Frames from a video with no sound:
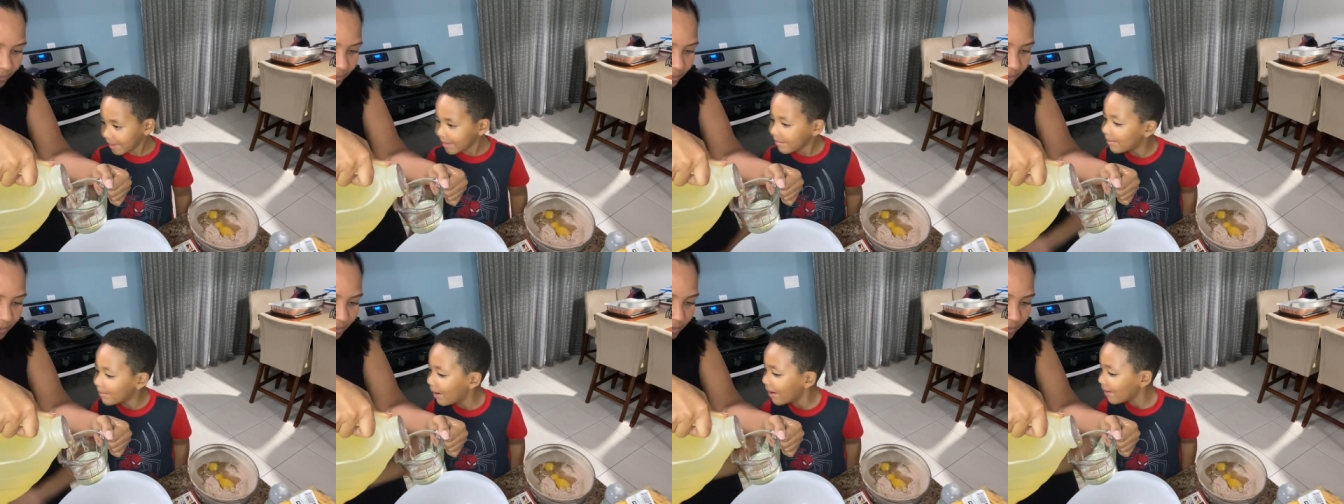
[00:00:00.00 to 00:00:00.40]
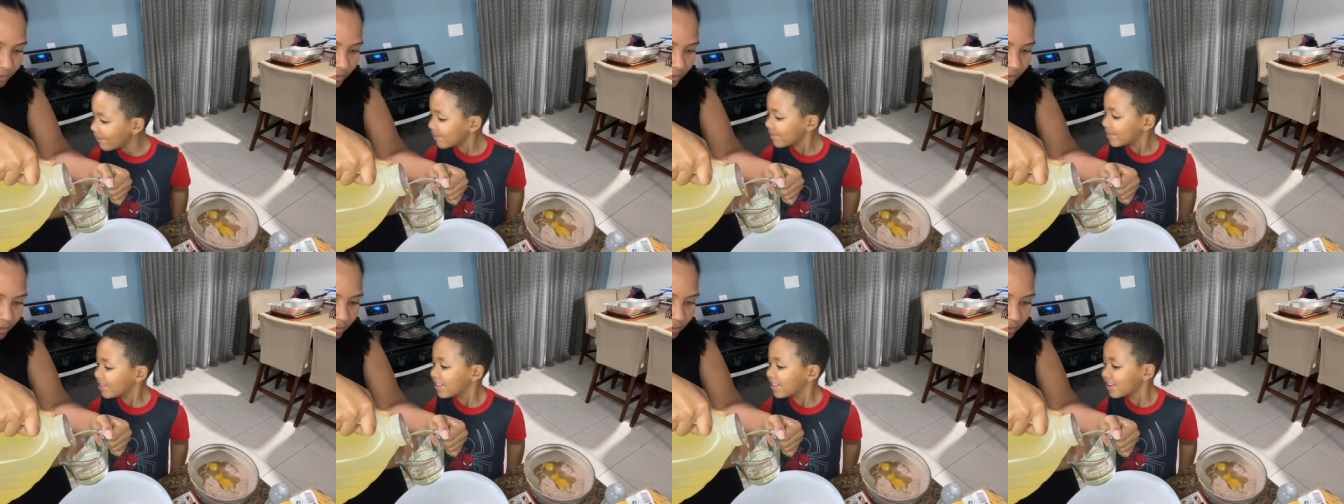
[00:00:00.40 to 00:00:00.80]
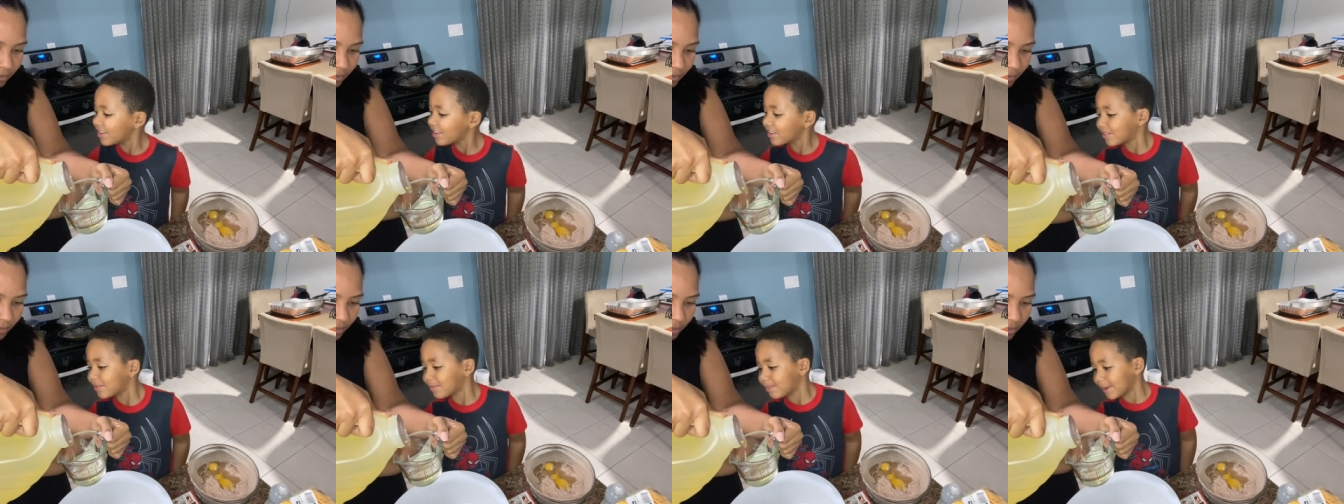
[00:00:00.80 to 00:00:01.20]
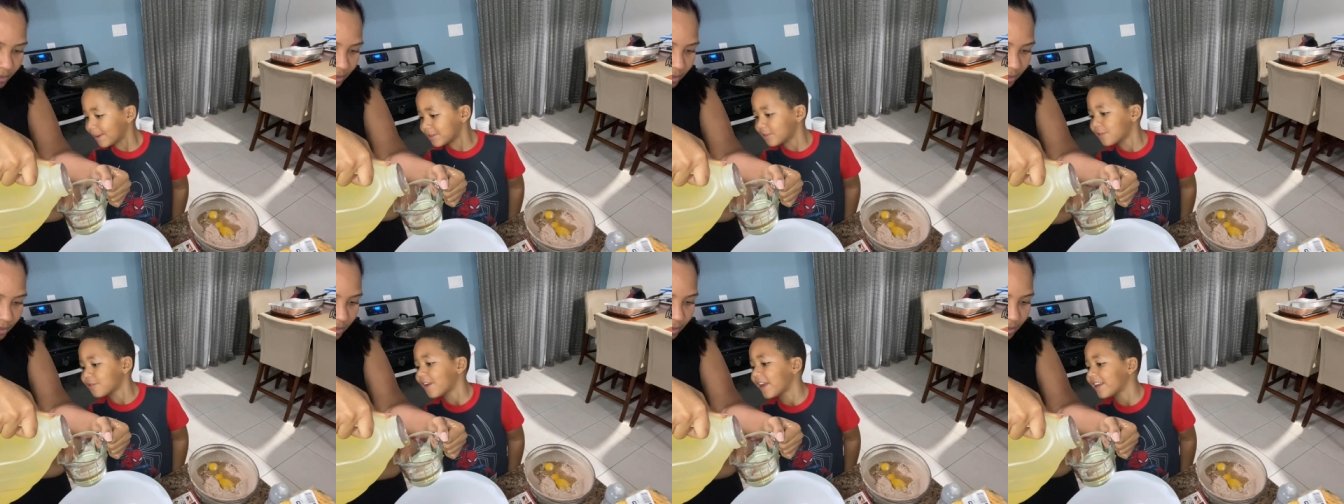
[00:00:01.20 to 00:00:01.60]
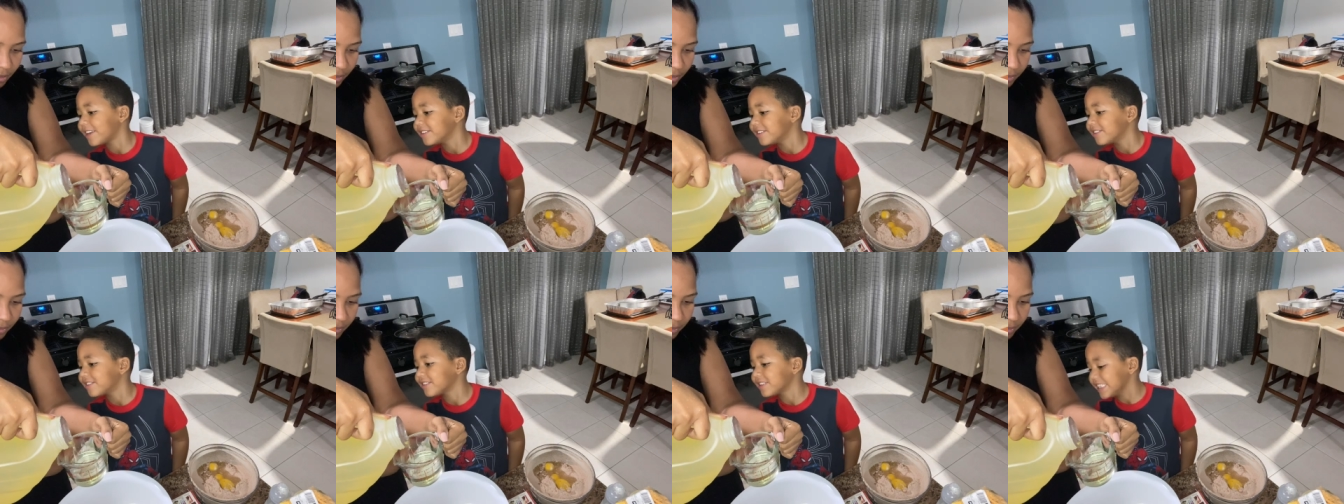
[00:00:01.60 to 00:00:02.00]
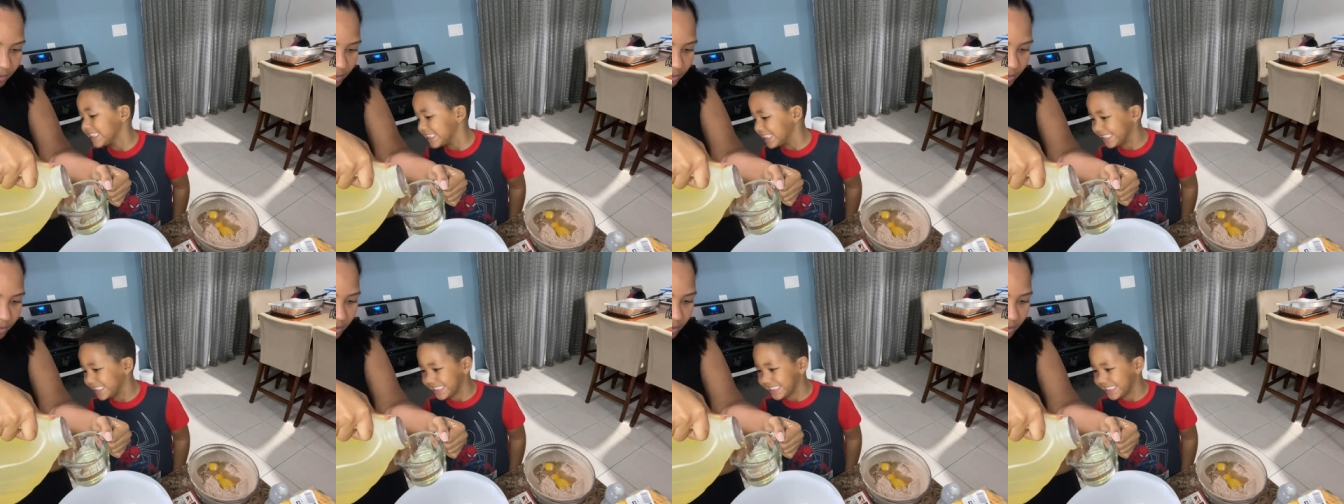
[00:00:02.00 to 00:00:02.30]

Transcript: Mom, okay. this measure band is E.